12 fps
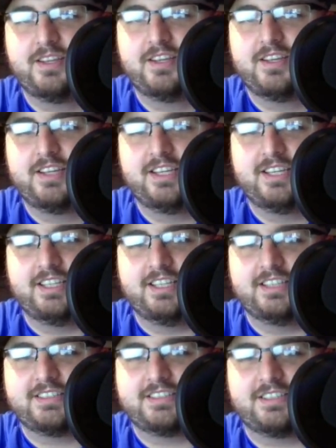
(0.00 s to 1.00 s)

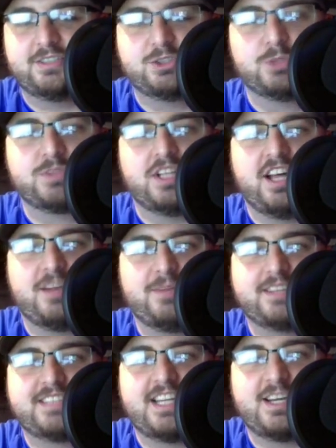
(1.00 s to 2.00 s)
It consumes a lot of
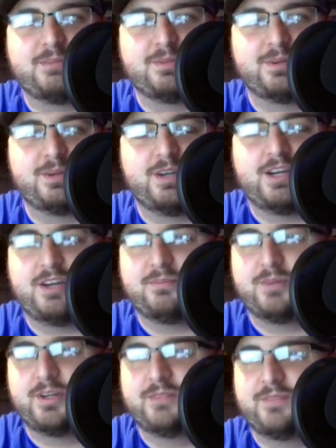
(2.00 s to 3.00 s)
my time,
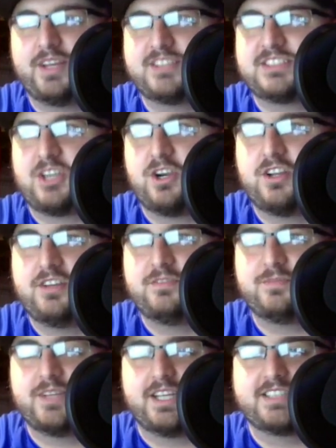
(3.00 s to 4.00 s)
but I started,
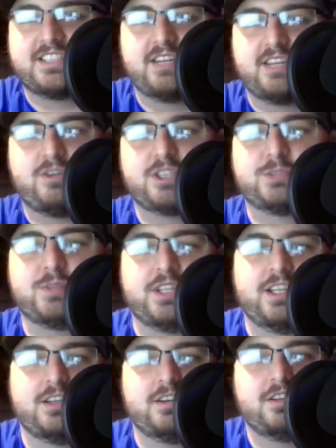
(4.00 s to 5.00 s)
like I said,
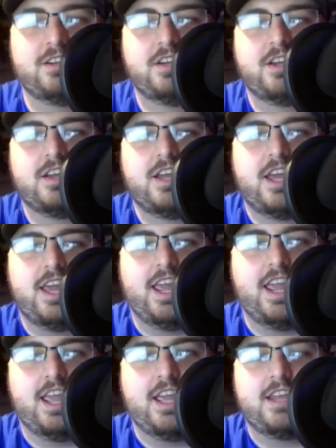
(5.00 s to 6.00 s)
freshman year.
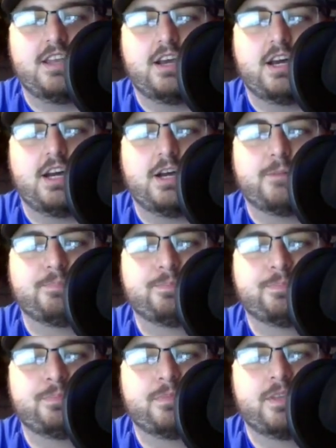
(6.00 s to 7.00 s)
And I
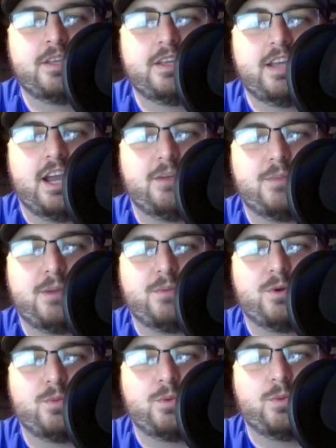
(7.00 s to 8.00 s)
remember
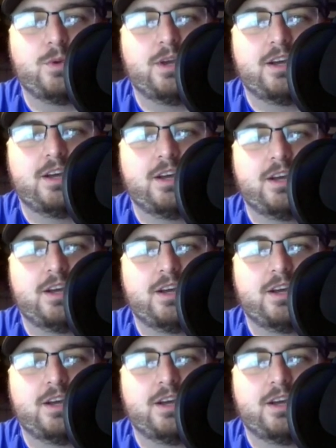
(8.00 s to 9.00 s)
a little
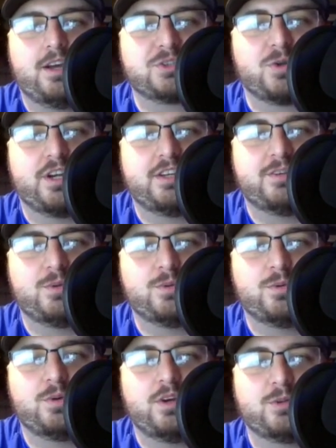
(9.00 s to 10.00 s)
story. I
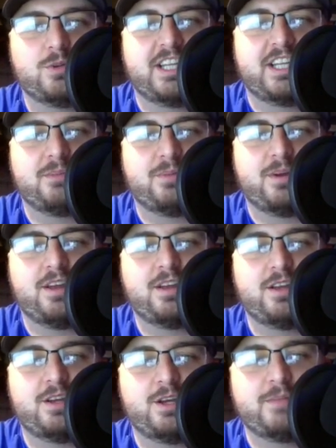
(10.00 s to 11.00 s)
won't take up
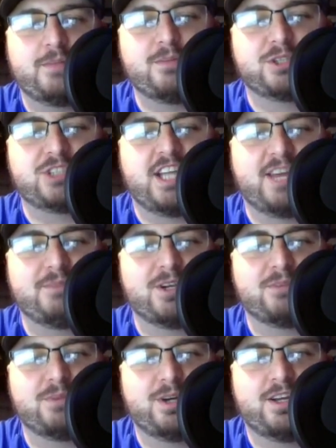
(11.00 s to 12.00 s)
that much time here,
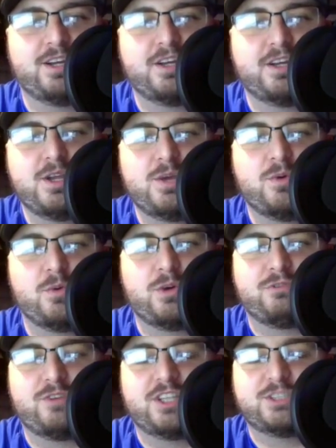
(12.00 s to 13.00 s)
but when we were
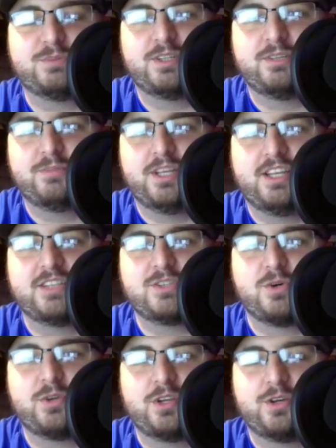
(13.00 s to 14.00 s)
freshmen, me and
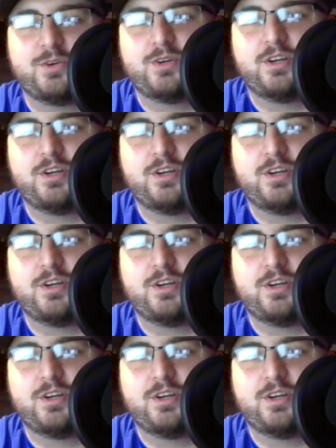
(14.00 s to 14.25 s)
Antonio,